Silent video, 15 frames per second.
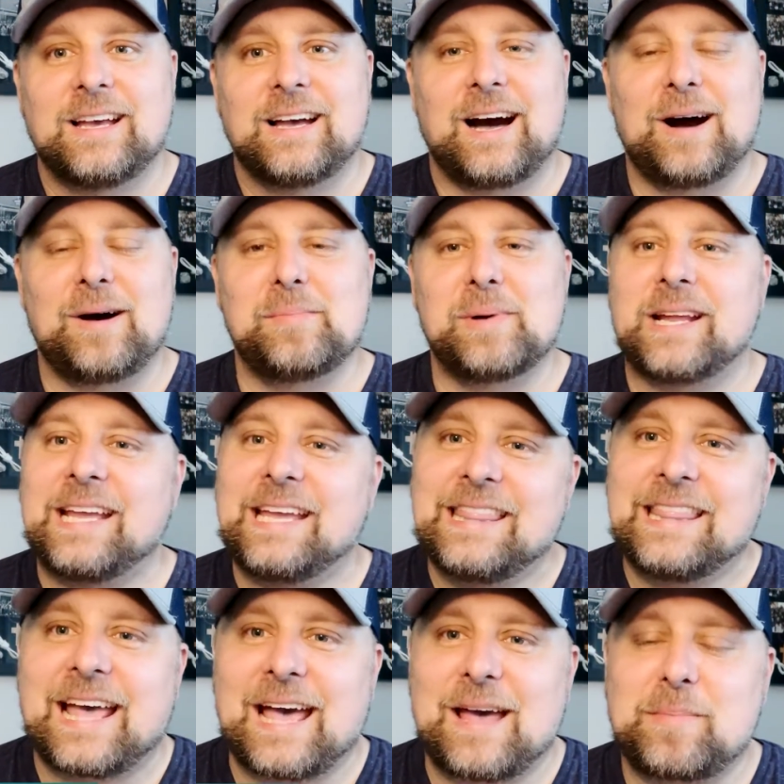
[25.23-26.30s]
But
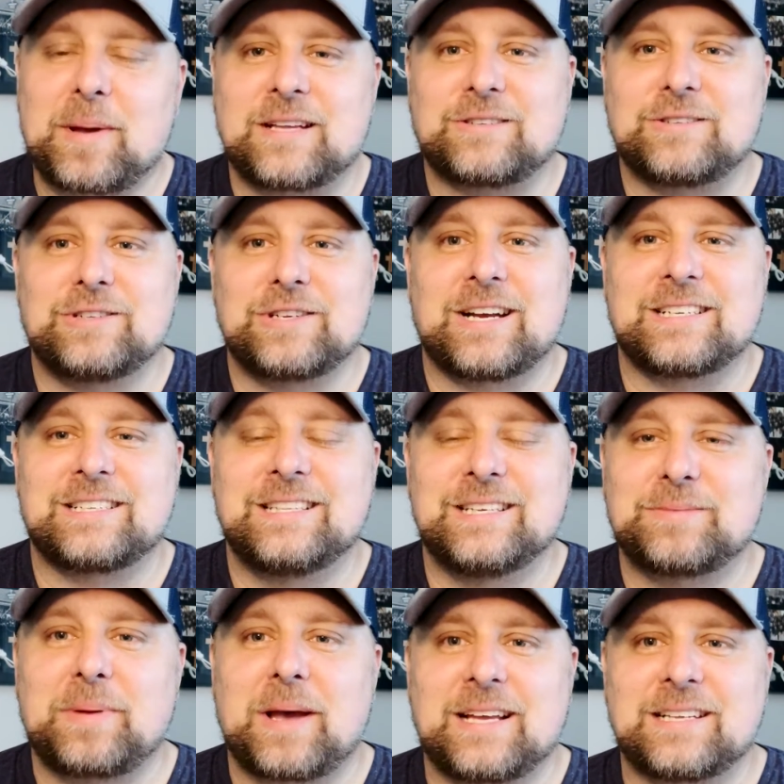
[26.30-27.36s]
in that, Pastor Josh
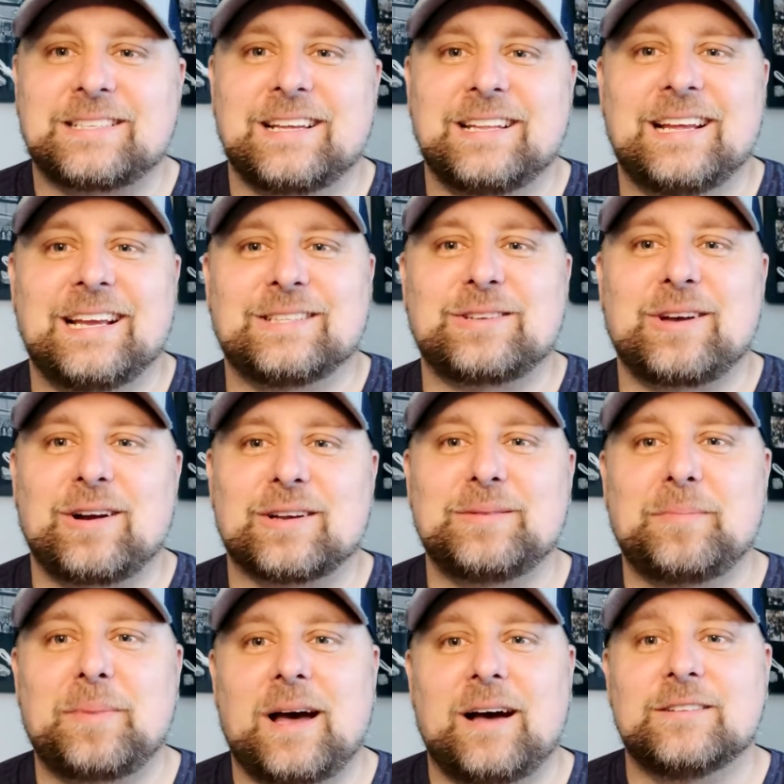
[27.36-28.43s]
this past Sunday talked
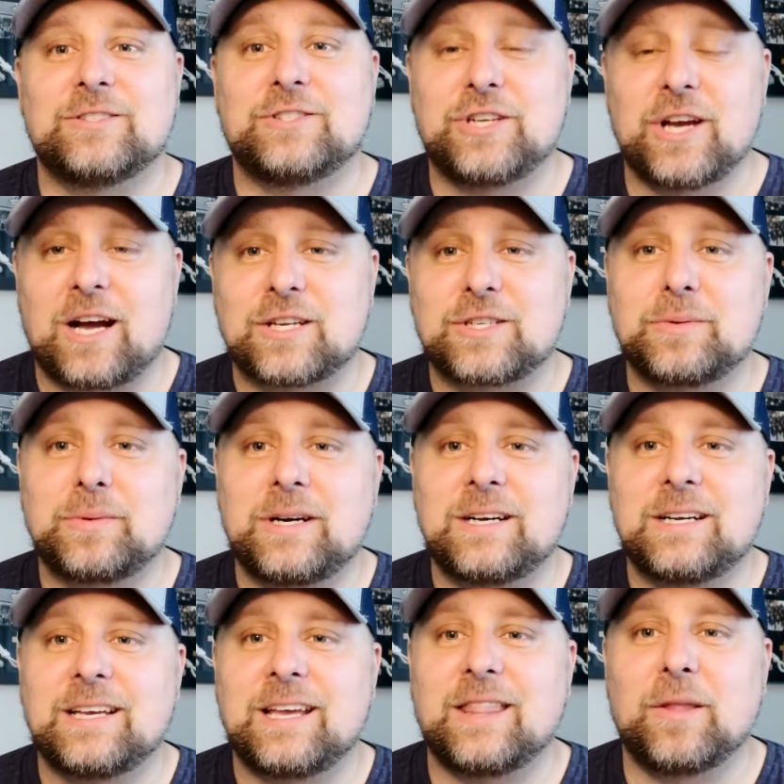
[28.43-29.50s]
about
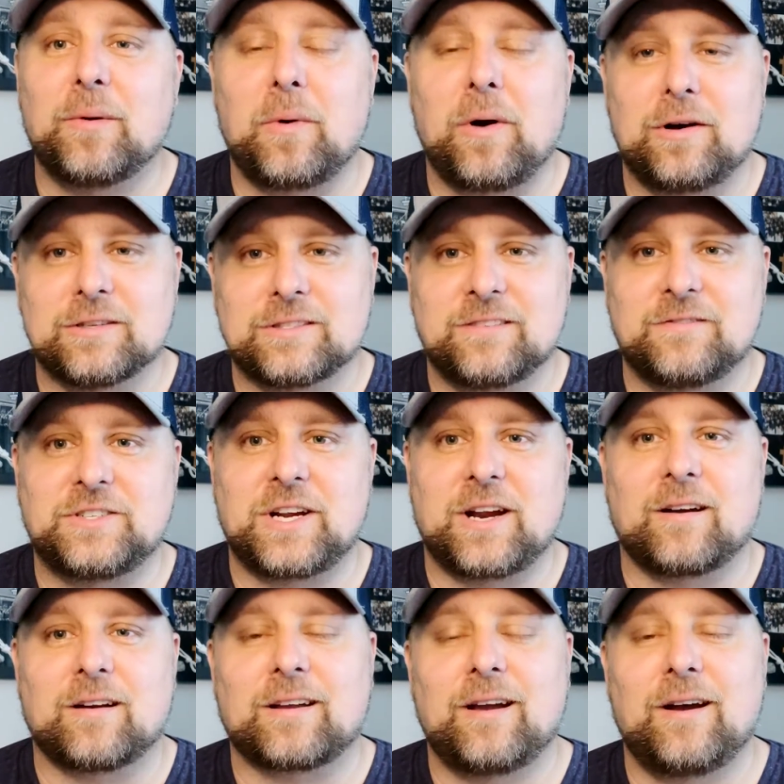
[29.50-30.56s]
Joshua and the walls of
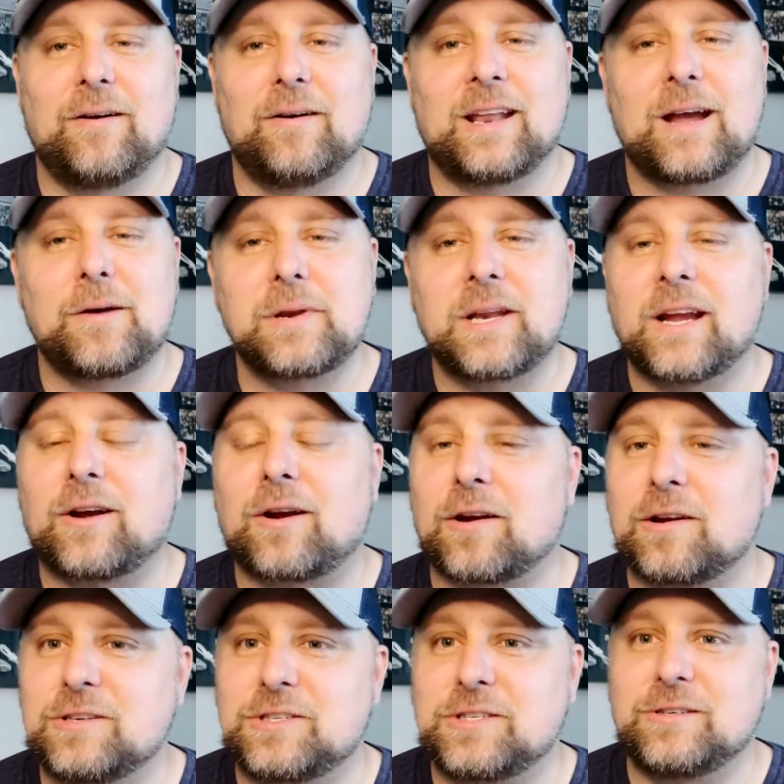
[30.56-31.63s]
Jericho. And I would
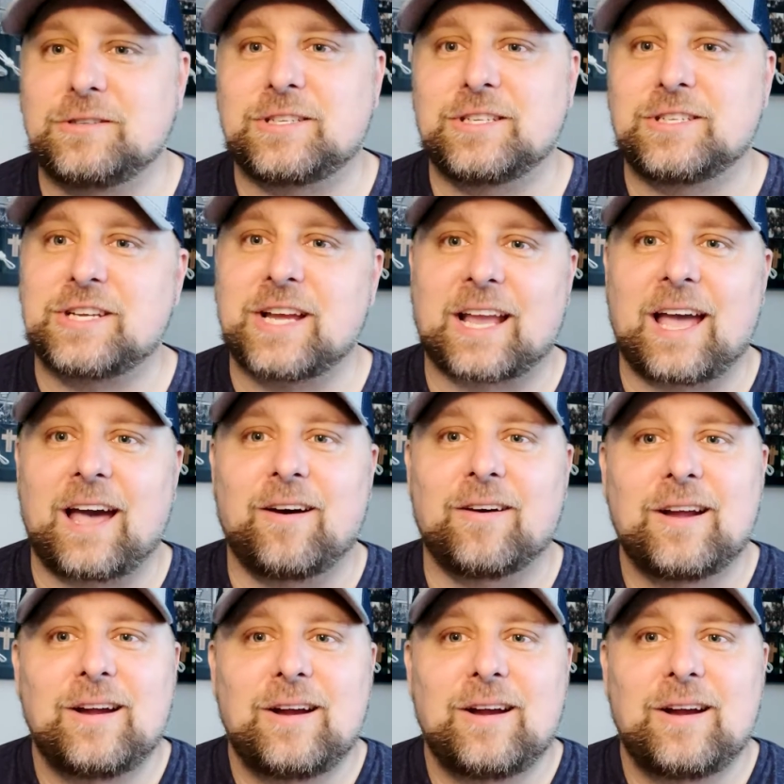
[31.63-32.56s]
encourage you to check out